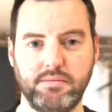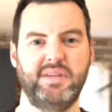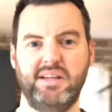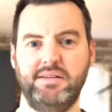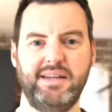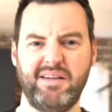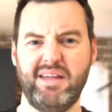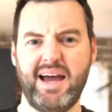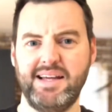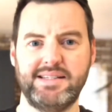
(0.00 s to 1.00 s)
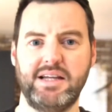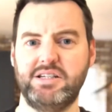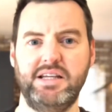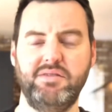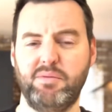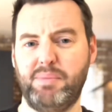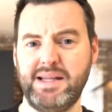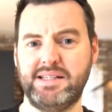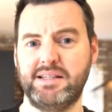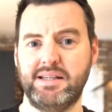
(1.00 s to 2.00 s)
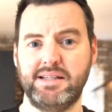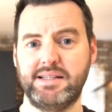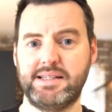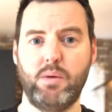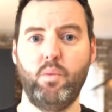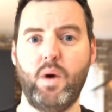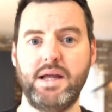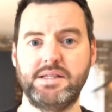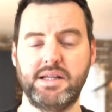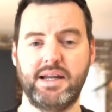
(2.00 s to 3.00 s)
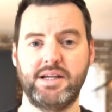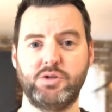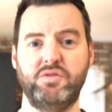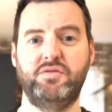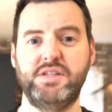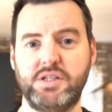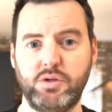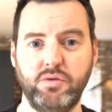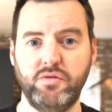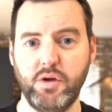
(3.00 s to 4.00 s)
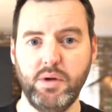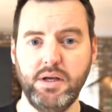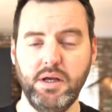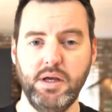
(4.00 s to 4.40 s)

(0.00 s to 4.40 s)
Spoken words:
Now that is actually even better in some ways than actual physical viewing,